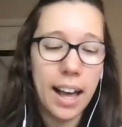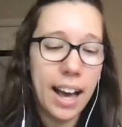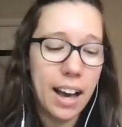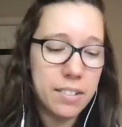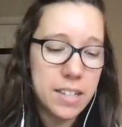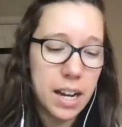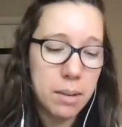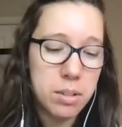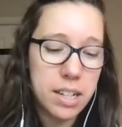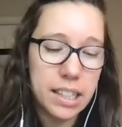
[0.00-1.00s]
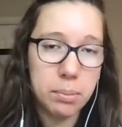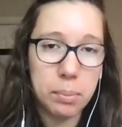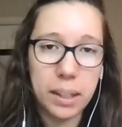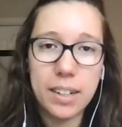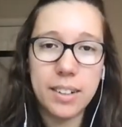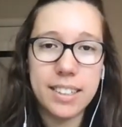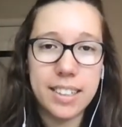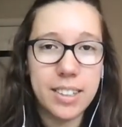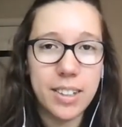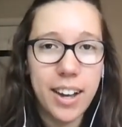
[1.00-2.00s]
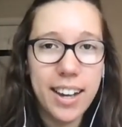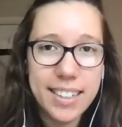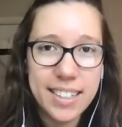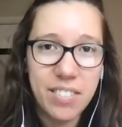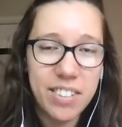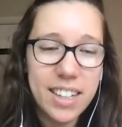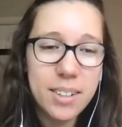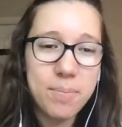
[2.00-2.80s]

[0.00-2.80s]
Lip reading: have time to explain our seesaw activity.